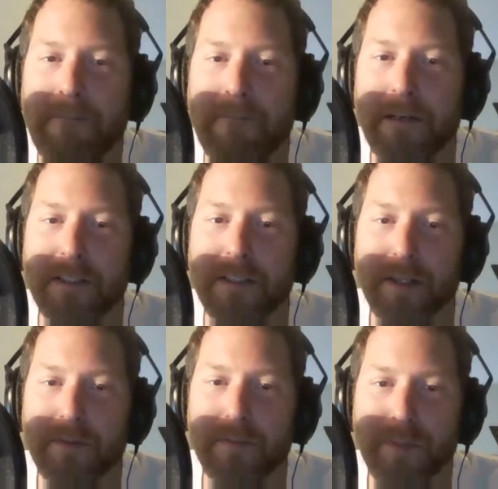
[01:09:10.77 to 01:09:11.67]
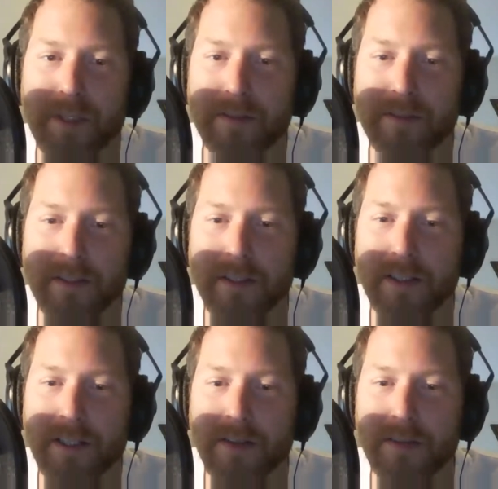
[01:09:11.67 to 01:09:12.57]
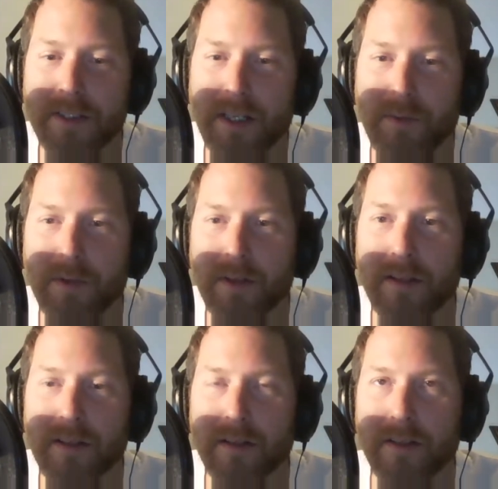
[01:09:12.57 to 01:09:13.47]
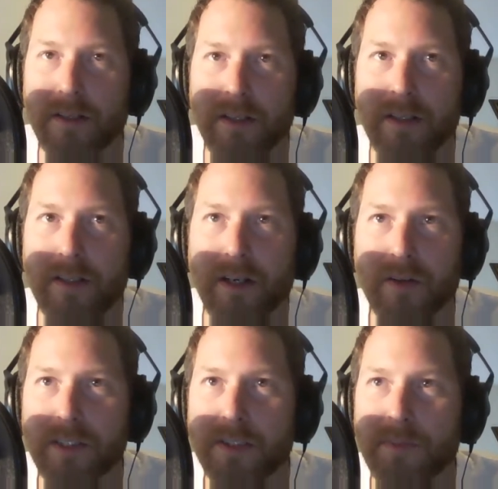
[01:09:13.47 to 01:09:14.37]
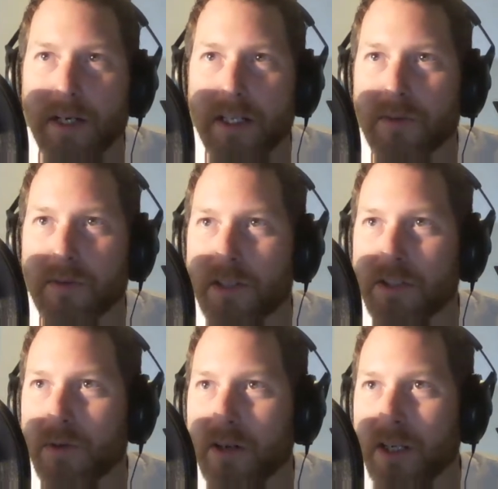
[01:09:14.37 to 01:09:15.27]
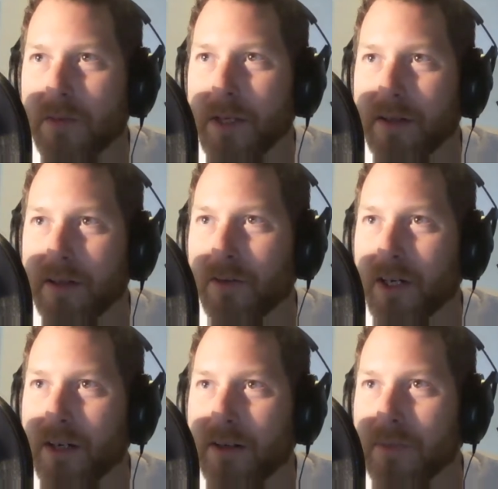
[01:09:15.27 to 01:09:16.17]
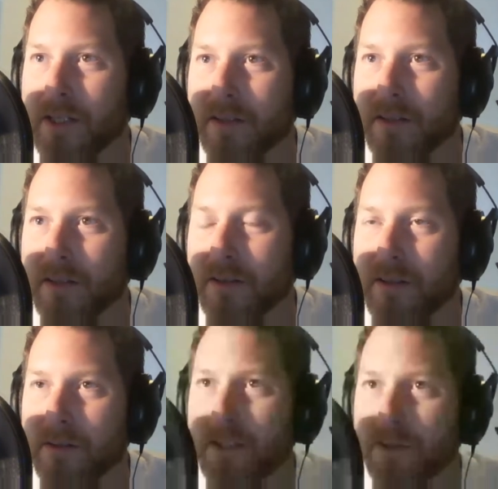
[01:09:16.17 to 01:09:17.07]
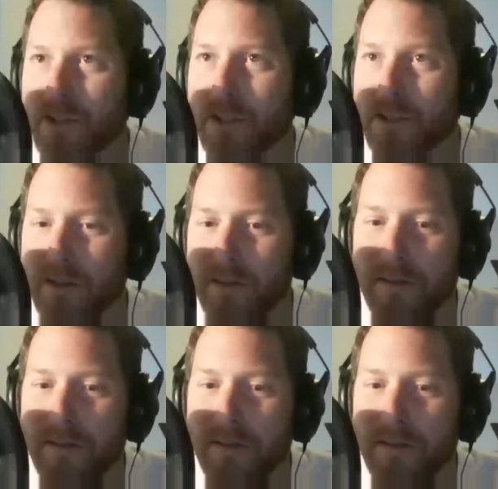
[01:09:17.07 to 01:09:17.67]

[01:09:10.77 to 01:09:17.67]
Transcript: it's a big city, and that was like one of the only spots where fresh water came out of the ground and met the ocean.